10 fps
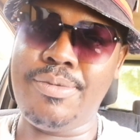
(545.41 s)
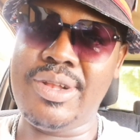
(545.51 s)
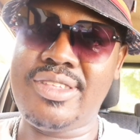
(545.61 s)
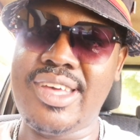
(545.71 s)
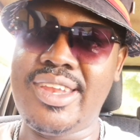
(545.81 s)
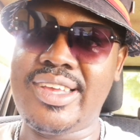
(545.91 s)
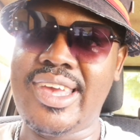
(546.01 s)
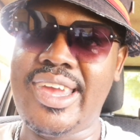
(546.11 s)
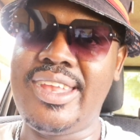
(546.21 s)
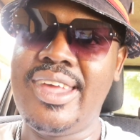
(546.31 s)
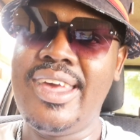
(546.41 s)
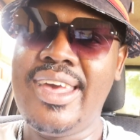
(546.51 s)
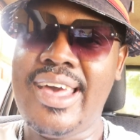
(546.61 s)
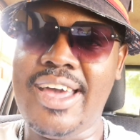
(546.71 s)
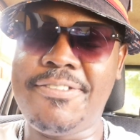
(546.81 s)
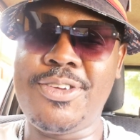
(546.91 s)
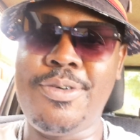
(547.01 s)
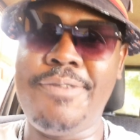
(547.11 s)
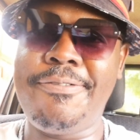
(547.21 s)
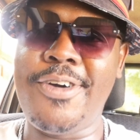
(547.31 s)
We'll chat again. I have to
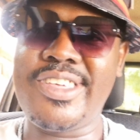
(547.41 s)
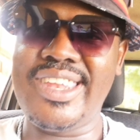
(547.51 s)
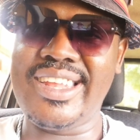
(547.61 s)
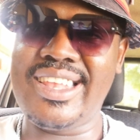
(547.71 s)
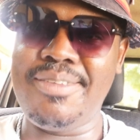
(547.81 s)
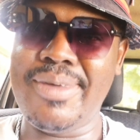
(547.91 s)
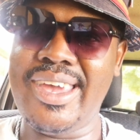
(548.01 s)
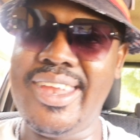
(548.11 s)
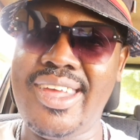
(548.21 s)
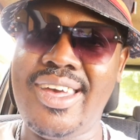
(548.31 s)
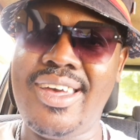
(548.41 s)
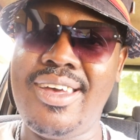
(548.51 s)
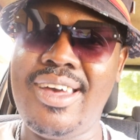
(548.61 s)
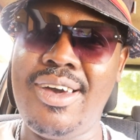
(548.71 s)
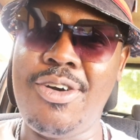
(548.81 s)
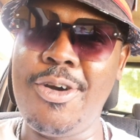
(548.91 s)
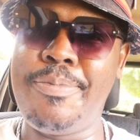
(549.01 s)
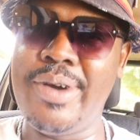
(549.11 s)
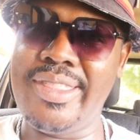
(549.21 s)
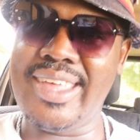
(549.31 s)
go, unfortunately, man. I
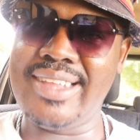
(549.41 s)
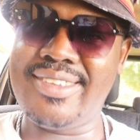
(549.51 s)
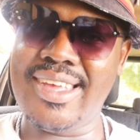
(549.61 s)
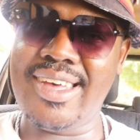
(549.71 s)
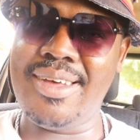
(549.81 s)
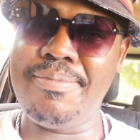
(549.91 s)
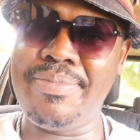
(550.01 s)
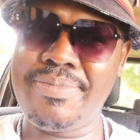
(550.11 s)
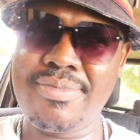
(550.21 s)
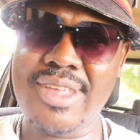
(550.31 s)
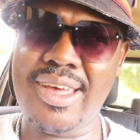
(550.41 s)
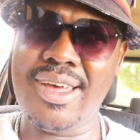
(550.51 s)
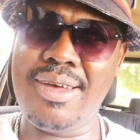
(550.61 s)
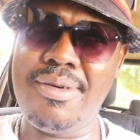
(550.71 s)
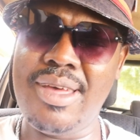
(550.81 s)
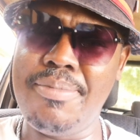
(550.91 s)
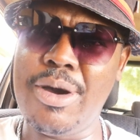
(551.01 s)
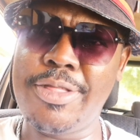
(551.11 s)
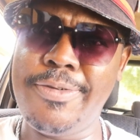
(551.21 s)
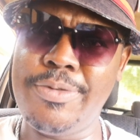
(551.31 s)
hope that a
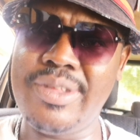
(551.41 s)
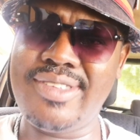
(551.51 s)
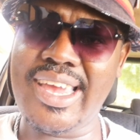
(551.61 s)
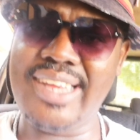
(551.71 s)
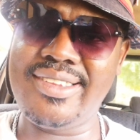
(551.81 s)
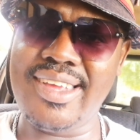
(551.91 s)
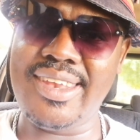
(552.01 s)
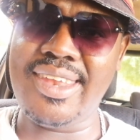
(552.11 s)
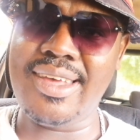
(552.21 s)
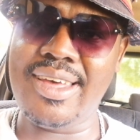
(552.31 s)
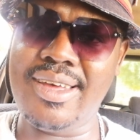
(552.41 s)
mouthful was Satan.